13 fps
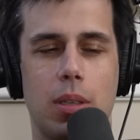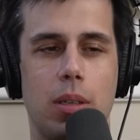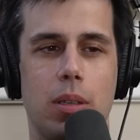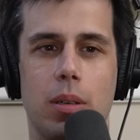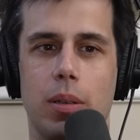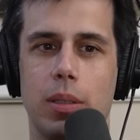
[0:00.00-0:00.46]

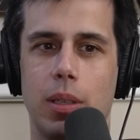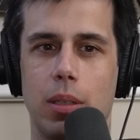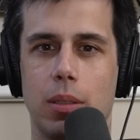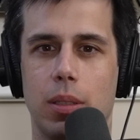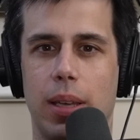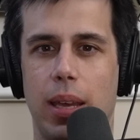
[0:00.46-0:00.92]
they're
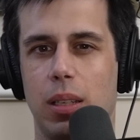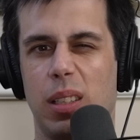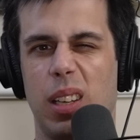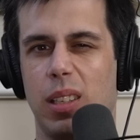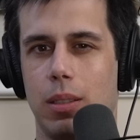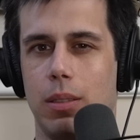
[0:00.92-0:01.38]
they're kind of
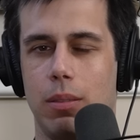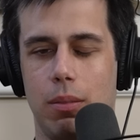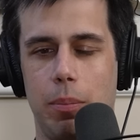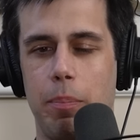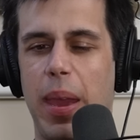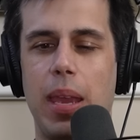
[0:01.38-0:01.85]
like
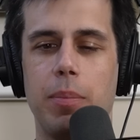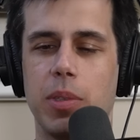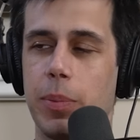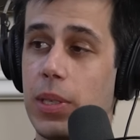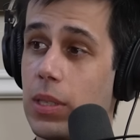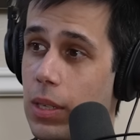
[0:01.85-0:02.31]

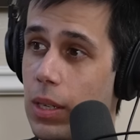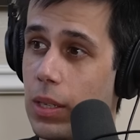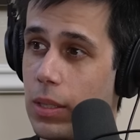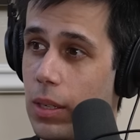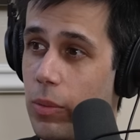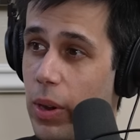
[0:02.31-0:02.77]
maimed PCs in